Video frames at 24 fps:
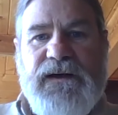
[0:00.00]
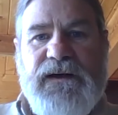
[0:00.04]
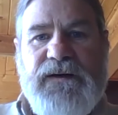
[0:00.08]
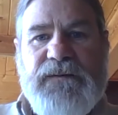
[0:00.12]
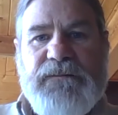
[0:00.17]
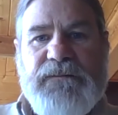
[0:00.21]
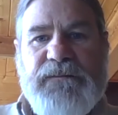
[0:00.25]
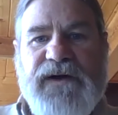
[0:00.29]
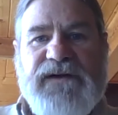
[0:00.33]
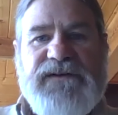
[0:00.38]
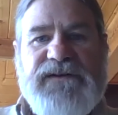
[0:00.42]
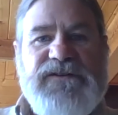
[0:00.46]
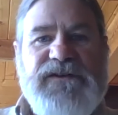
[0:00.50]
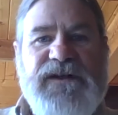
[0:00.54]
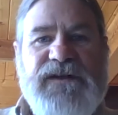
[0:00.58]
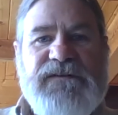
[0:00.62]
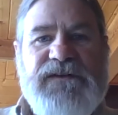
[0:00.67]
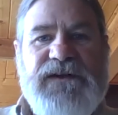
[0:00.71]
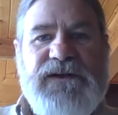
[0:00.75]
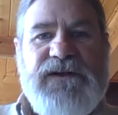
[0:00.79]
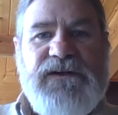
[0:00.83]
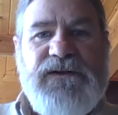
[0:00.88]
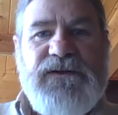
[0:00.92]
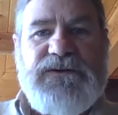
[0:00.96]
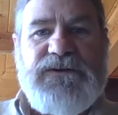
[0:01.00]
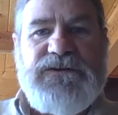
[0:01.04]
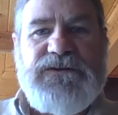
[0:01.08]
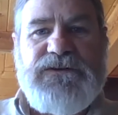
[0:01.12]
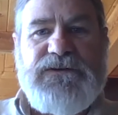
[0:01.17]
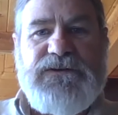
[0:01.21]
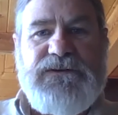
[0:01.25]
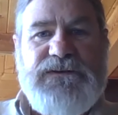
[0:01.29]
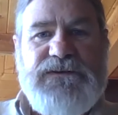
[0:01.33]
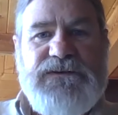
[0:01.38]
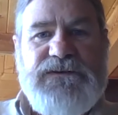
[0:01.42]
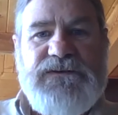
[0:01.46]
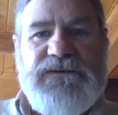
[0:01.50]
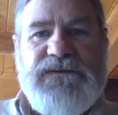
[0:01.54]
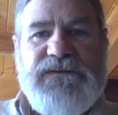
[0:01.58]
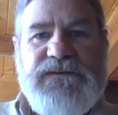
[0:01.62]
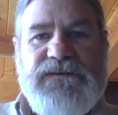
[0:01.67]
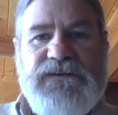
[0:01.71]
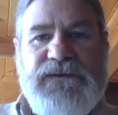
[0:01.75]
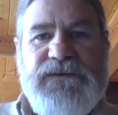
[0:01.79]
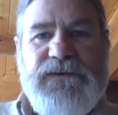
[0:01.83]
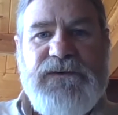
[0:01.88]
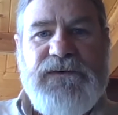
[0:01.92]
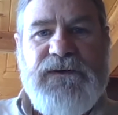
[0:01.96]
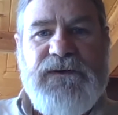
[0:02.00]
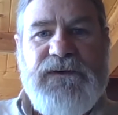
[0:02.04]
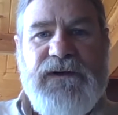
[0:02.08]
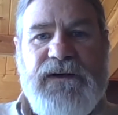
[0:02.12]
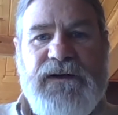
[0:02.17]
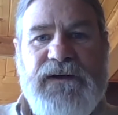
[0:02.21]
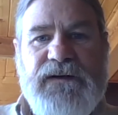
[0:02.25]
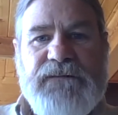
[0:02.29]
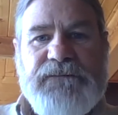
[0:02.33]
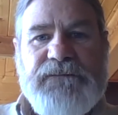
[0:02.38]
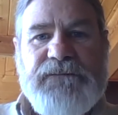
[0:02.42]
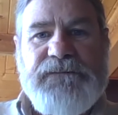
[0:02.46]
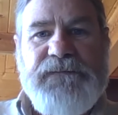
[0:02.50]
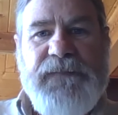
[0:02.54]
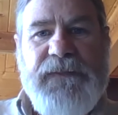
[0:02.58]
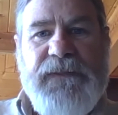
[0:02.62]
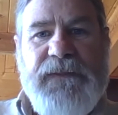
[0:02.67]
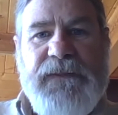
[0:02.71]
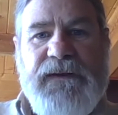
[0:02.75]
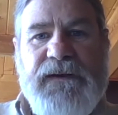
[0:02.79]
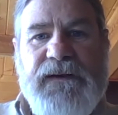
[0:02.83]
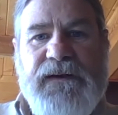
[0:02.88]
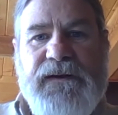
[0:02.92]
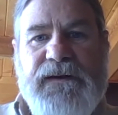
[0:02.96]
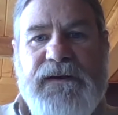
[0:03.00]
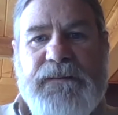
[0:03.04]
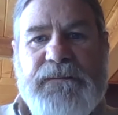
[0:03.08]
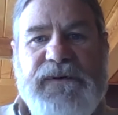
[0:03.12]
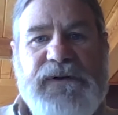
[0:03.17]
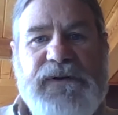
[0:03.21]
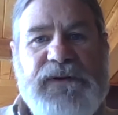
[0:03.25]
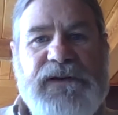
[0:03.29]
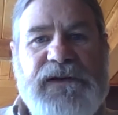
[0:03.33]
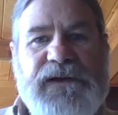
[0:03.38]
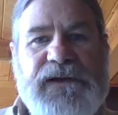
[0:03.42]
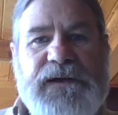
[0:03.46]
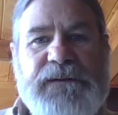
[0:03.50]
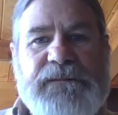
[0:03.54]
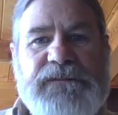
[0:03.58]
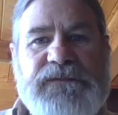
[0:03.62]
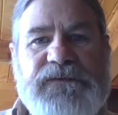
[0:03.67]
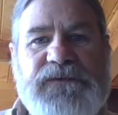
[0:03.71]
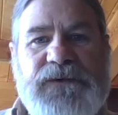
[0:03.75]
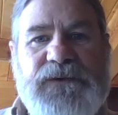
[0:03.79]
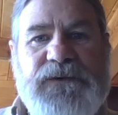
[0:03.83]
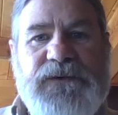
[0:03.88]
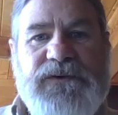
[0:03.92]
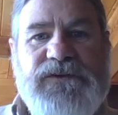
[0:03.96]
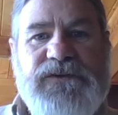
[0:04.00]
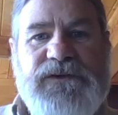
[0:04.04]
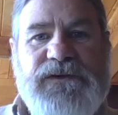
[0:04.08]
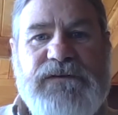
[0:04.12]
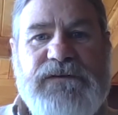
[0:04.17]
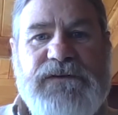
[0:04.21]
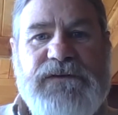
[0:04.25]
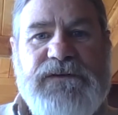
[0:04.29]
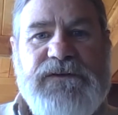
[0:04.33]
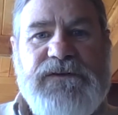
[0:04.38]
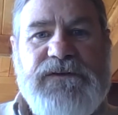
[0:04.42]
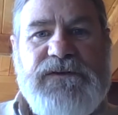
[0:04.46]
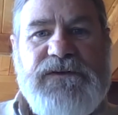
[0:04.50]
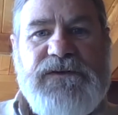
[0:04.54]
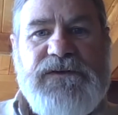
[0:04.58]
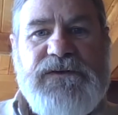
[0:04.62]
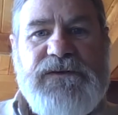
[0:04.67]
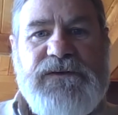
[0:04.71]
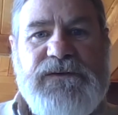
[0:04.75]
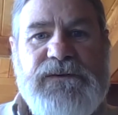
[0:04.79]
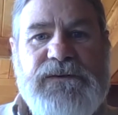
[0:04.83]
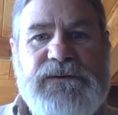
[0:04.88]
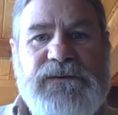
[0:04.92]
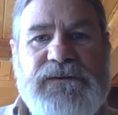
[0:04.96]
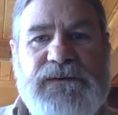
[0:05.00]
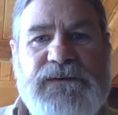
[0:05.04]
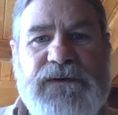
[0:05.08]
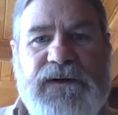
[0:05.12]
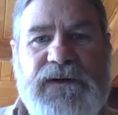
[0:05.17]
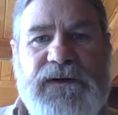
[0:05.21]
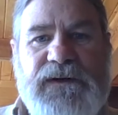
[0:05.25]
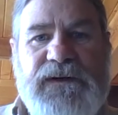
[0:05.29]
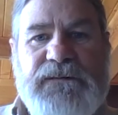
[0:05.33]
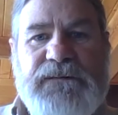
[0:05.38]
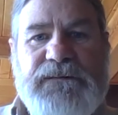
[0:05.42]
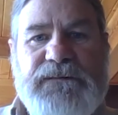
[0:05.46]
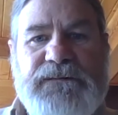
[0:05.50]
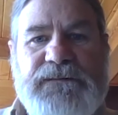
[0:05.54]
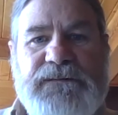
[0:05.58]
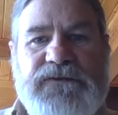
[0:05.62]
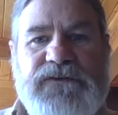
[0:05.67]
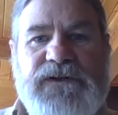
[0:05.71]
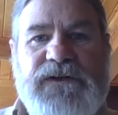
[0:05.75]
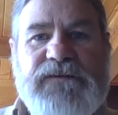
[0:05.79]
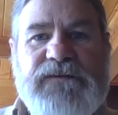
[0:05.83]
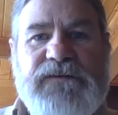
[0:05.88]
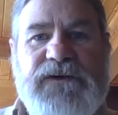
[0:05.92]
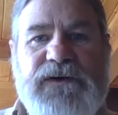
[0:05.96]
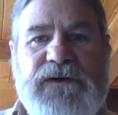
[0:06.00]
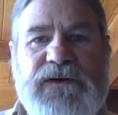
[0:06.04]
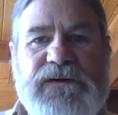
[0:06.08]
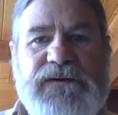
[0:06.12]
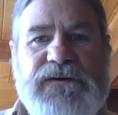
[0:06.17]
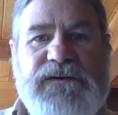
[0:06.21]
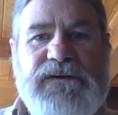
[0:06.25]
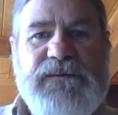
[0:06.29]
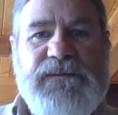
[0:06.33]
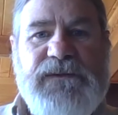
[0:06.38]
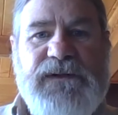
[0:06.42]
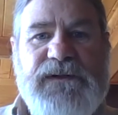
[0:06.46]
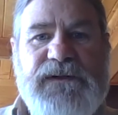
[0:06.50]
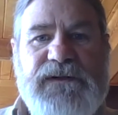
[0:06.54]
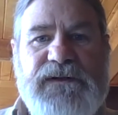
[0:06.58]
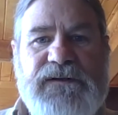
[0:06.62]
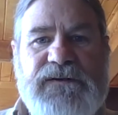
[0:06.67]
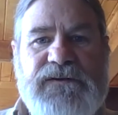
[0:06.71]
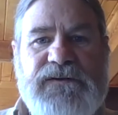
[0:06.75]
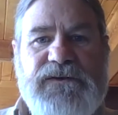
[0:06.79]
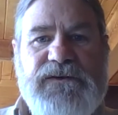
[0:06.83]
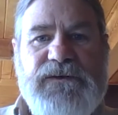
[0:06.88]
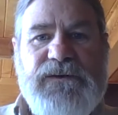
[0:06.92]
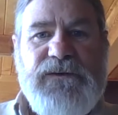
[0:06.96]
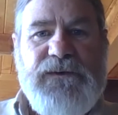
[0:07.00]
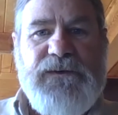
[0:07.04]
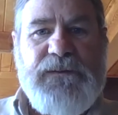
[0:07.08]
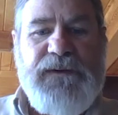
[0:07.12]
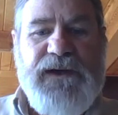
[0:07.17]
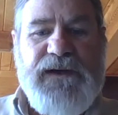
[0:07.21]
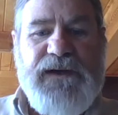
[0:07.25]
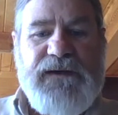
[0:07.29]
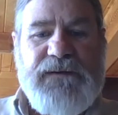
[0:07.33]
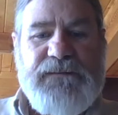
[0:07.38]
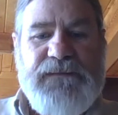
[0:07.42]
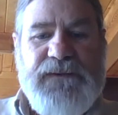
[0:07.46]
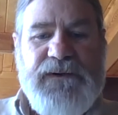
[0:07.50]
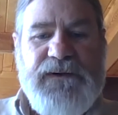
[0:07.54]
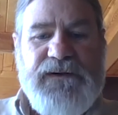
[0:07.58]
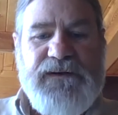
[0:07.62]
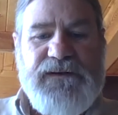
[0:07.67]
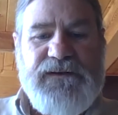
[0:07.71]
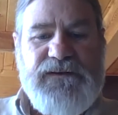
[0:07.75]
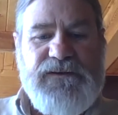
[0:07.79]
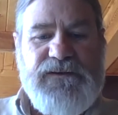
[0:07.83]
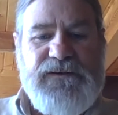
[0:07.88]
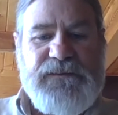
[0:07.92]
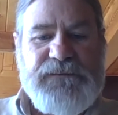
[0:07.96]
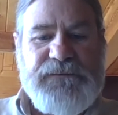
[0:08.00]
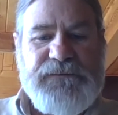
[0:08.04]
mine safety closures for BLM Forest Service to safeguard some of these old abandoned mines.